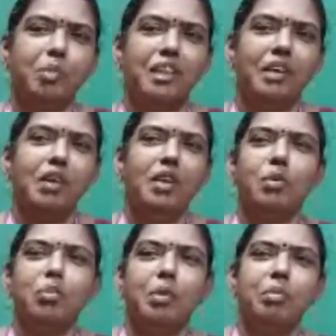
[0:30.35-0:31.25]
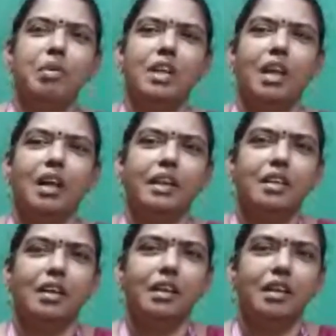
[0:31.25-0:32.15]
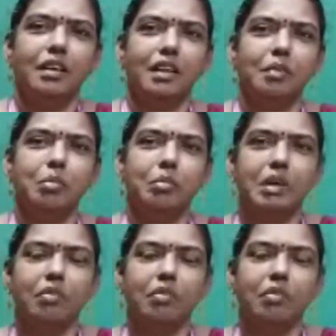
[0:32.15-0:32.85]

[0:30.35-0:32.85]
Then only you people will remember